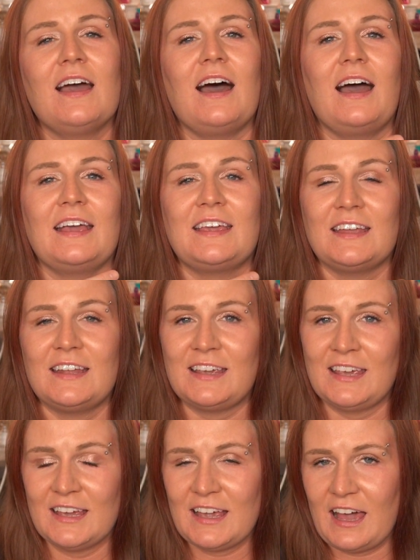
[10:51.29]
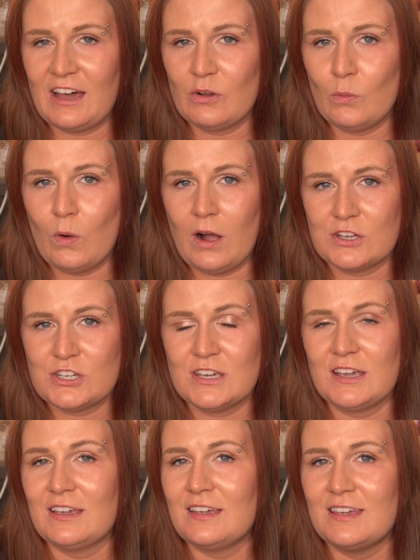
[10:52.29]
I get a kick out of
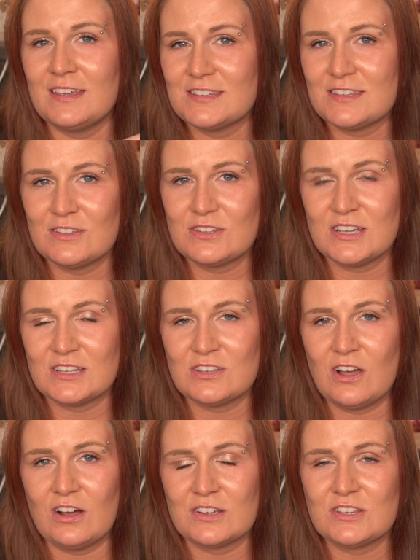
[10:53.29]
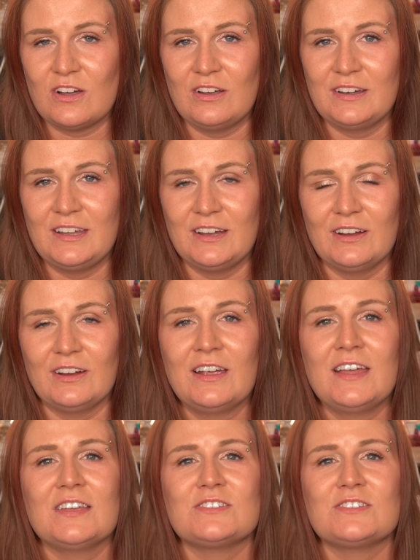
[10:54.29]
watching his little TikToks on here.